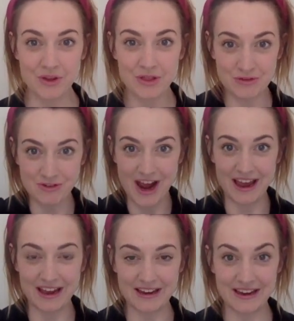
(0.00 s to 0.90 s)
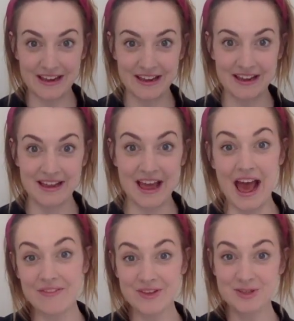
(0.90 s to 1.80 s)
the rain
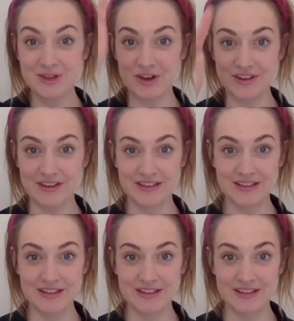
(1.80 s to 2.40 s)
and the sun